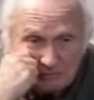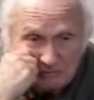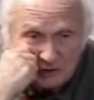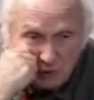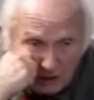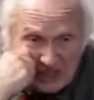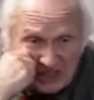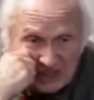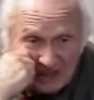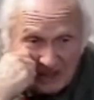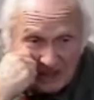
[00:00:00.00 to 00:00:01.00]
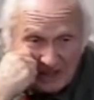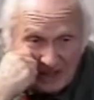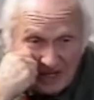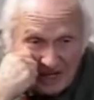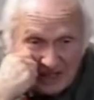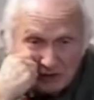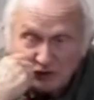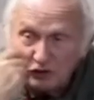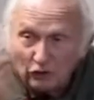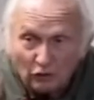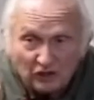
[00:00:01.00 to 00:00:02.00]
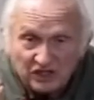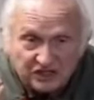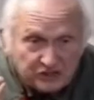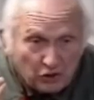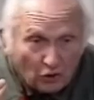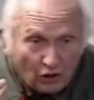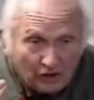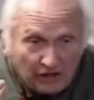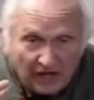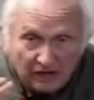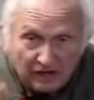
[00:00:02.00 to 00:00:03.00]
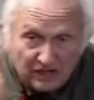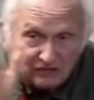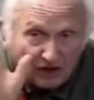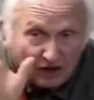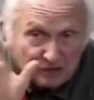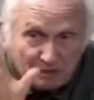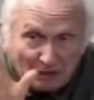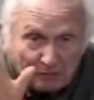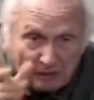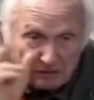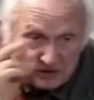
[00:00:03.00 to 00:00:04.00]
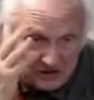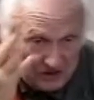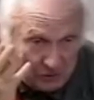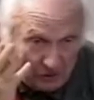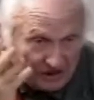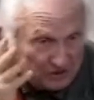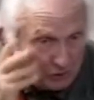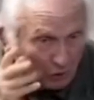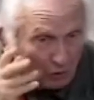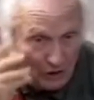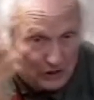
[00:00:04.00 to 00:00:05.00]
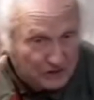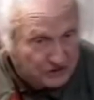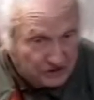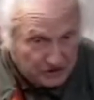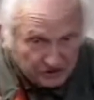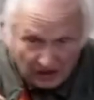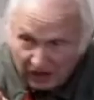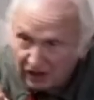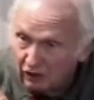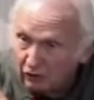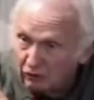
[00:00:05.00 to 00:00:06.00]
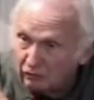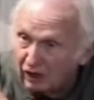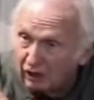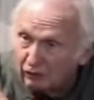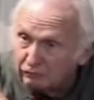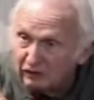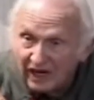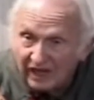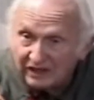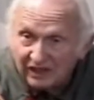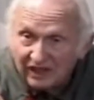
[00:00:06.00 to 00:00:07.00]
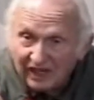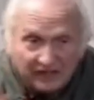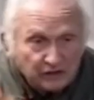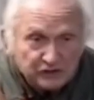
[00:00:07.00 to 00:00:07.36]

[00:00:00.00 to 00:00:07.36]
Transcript: 20. And you go to the store, and as far as bell peppers, there's three. There's orange, there's uh, uh, red, and there's